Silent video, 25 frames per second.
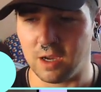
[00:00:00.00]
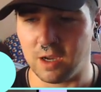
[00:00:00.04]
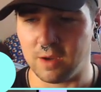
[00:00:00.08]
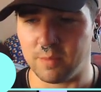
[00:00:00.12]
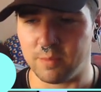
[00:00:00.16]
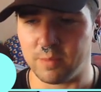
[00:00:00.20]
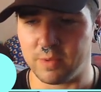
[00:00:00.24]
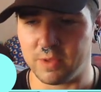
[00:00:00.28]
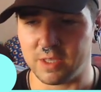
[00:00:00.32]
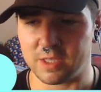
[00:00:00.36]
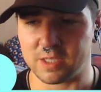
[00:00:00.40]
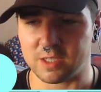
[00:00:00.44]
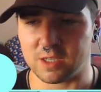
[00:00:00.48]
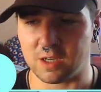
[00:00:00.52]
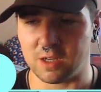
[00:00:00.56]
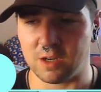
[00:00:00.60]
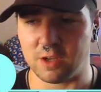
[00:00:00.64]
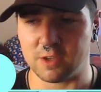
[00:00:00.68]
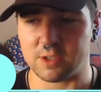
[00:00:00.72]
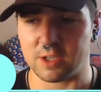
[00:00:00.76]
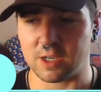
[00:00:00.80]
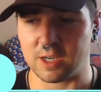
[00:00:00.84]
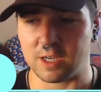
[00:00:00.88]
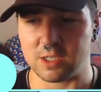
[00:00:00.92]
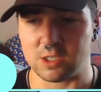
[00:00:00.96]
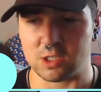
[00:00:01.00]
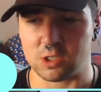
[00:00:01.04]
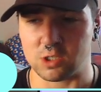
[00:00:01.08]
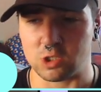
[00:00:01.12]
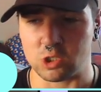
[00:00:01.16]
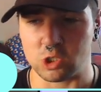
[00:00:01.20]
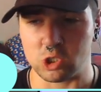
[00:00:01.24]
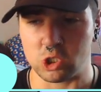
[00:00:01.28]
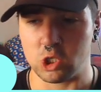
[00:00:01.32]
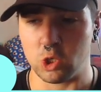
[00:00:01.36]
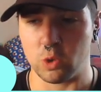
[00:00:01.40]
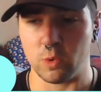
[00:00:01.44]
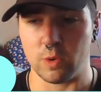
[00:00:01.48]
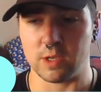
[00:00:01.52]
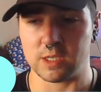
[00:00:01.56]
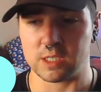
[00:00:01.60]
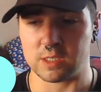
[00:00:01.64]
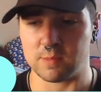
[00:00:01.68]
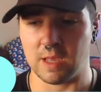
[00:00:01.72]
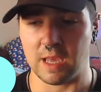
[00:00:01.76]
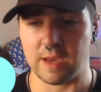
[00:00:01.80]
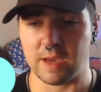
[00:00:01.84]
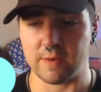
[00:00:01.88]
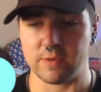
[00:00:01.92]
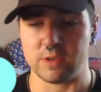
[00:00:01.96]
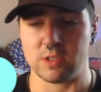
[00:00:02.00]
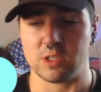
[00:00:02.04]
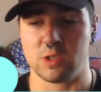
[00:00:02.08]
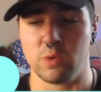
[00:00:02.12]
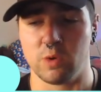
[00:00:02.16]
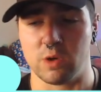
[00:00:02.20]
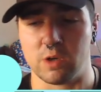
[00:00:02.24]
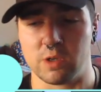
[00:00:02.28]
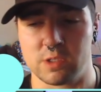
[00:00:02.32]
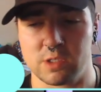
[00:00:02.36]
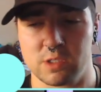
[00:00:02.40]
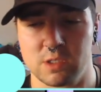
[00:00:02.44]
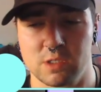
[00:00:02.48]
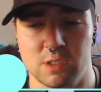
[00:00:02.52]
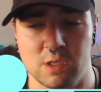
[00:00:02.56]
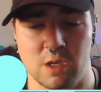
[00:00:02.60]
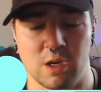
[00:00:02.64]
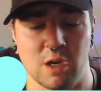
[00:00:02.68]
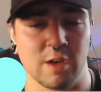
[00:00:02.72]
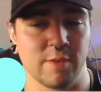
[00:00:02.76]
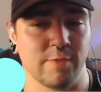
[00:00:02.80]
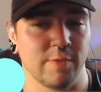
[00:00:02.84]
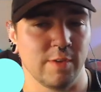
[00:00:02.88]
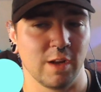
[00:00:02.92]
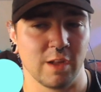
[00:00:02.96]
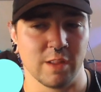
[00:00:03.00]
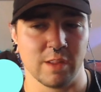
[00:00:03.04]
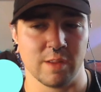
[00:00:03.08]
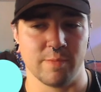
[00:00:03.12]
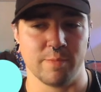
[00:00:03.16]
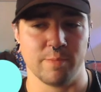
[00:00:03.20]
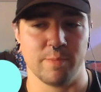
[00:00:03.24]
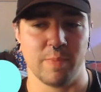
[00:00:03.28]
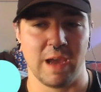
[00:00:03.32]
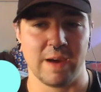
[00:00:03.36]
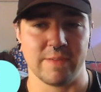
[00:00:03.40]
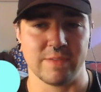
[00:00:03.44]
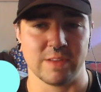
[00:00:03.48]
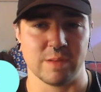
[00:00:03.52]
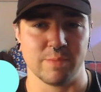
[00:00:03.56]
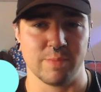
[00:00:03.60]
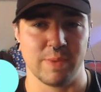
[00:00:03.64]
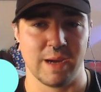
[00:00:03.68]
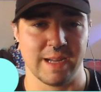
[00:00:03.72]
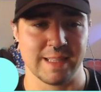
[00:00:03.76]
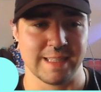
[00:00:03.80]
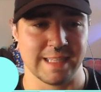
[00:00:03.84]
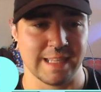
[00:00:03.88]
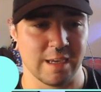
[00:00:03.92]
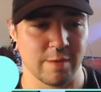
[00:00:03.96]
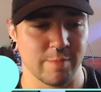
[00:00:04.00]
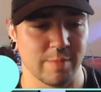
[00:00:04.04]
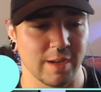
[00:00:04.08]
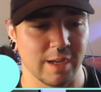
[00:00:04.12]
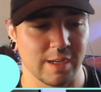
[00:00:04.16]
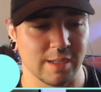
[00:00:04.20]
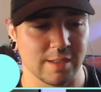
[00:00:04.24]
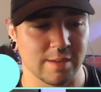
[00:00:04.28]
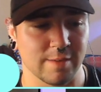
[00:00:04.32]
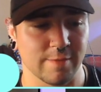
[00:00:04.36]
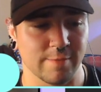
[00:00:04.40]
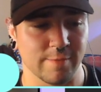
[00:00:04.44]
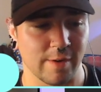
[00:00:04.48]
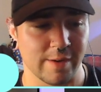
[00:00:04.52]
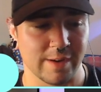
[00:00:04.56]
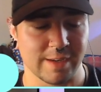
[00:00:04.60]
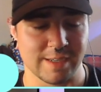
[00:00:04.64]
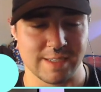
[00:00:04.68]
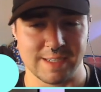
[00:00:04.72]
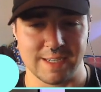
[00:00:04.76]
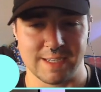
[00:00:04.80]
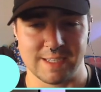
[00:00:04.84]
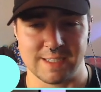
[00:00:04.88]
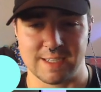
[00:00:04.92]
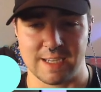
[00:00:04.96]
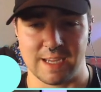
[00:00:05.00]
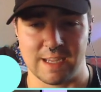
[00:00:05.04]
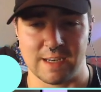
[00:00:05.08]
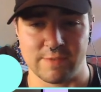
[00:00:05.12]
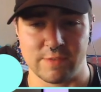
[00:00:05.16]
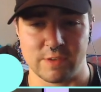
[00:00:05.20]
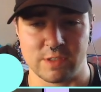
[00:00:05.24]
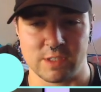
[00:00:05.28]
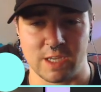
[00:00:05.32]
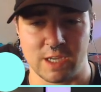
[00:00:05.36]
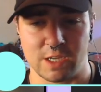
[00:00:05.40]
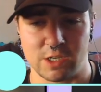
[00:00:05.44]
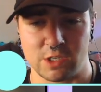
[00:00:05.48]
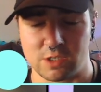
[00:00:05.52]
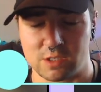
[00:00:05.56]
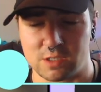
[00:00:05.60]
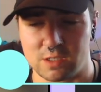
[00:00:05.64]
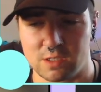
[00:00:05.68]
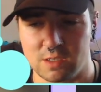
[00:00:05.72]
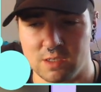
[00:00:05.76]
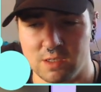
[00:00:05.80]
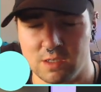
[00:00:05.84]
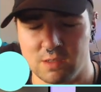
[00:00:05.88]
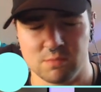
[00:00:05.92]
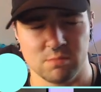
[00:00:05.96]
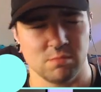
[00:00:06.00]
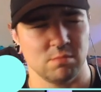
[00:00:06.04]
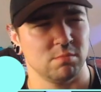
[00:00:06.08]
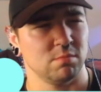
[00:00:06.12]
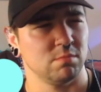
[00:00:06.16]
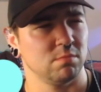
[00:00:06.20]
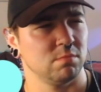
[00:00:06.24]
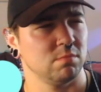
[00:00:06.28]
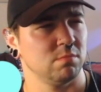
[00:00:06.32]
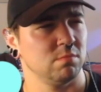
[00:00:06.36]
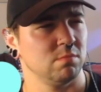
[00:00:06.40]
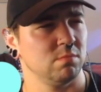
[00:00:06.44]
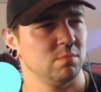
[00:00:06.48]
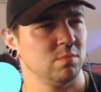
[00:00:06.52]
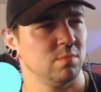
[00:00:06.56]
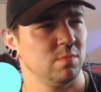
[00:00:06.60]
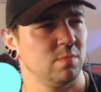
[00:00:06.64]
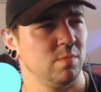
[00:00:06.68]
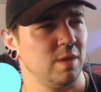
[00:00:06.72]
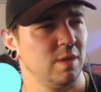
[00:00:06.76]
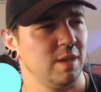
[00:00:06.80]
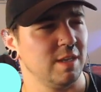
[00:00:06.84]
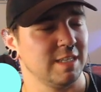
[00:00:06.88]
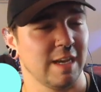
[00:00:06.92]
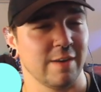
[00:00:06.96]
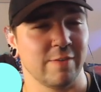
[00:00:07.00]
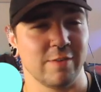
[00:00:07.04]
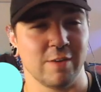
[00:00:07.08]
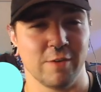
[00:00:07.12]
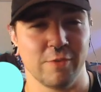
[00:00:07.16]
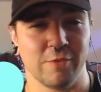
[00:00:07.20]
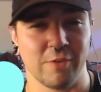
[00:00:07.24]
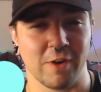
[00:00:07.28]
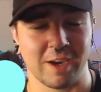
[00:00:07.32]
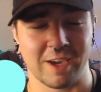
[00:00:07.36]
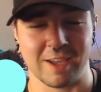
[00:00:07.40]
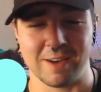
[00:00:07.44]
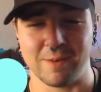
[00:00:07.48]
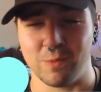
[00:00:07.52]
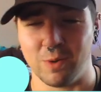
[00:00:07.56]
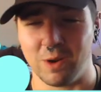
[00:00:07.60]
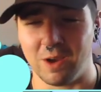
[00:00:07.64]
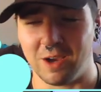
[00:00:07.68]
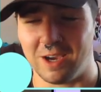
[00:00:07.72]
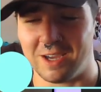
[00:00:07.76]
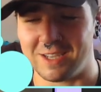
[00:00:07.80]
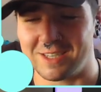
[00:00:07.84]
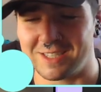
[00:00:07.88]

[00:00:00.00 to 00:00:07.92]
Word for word: Uh, but this guy looks like he's just doing some heavy squats, so I'd feel like the, having the pad there would be like very disadvantageous. Is that even a fucking